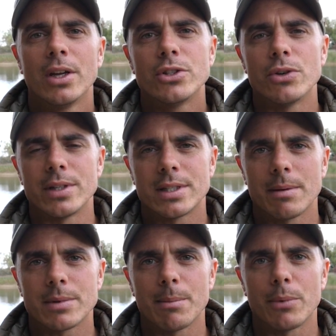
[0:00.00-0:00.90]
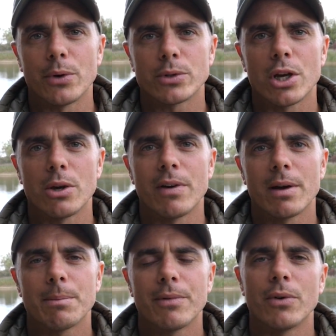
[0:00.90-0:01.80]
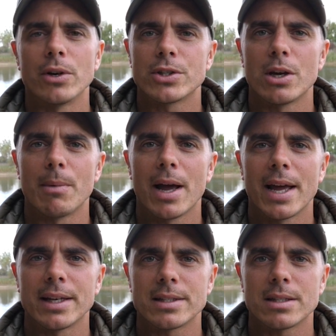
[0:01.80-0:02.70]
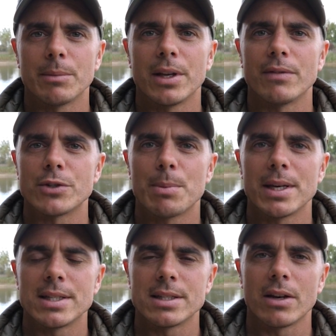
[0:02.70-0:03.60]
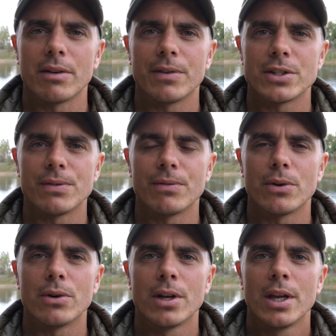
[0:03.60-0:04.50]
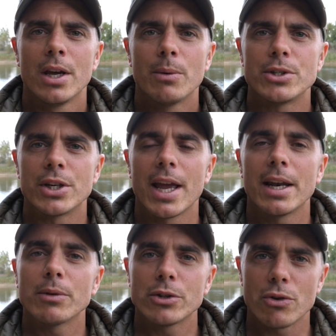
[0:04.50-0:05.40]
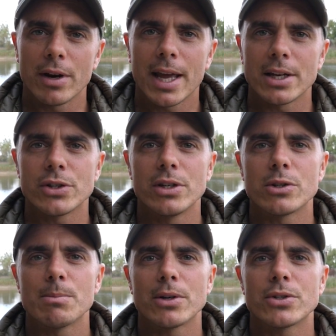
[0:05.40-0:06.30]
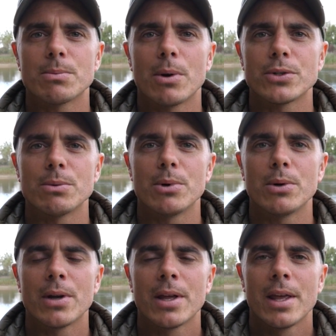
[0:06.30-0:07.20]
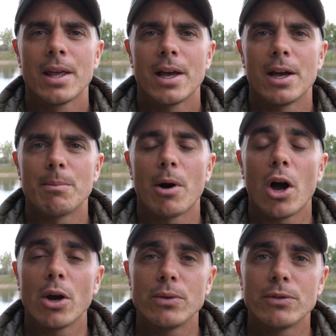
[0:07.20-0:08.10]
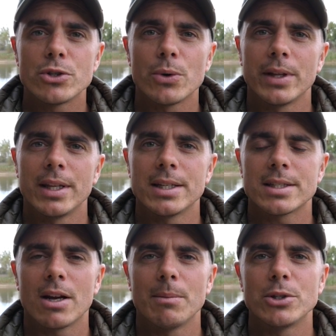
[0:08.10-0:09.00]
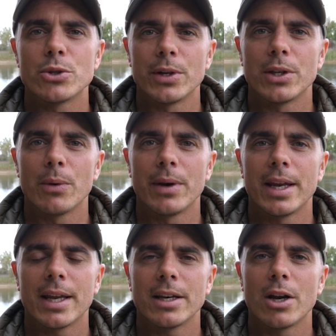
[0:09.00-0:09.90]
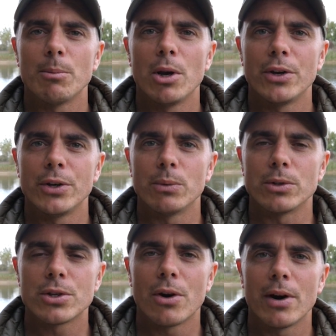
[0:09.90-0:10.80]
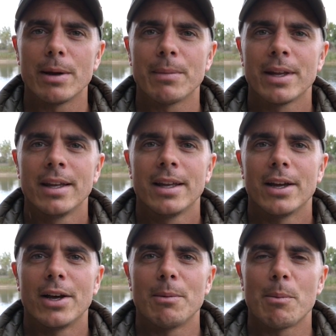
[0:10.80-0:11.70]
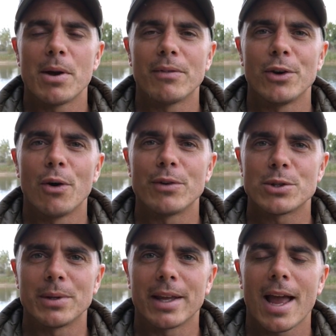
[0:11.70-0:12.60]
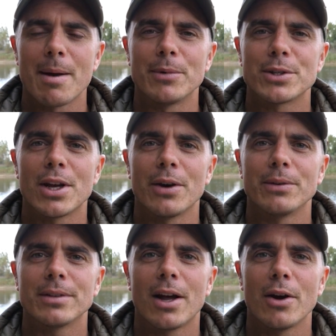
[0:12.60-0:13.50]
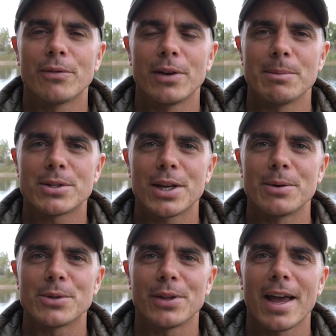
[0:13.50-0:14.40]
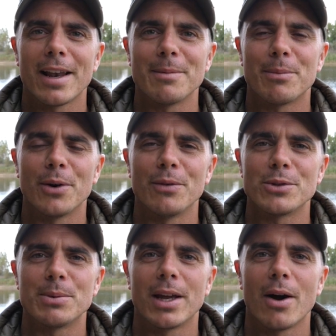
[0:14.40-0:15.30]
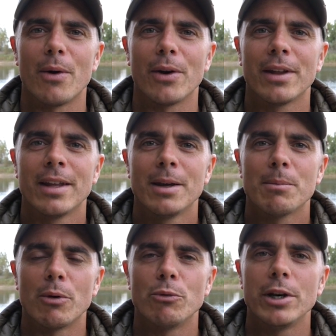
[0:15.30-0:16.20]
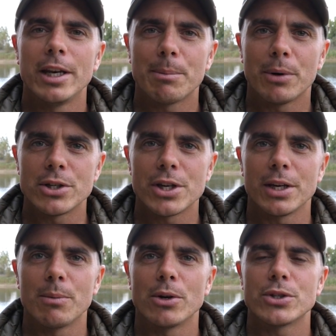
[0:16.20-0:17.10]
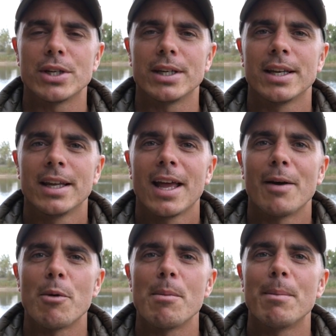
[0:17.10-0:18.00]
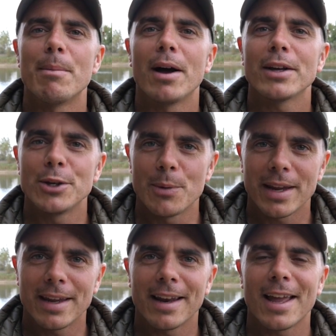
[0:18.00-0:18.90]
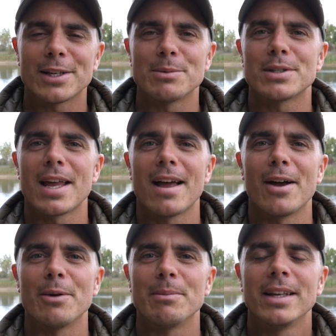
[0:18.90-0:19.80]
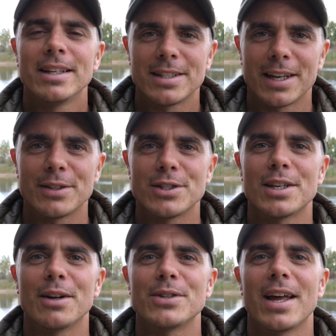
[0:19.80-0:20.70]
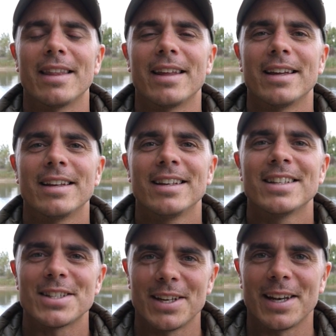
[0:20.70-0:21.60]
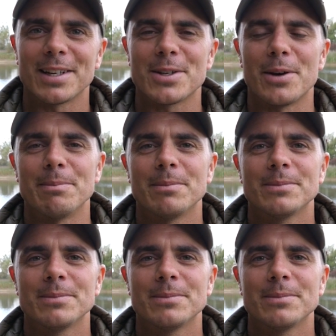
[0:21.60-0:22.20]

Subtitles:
during September and October before I turn my hand to some of the other species I like fishing for, which again I'm going to try and capture near as much as possible. But I hope you're enjoying this. I'm enjoying doing it. You know, I'm learning all the time. A bit of a novice with the camera, so hopefully my skills on that will improve as we go on. But really appreciate you watching, and remember, you ain't going to catch them sat at home, so get yourselves out there. See you next time.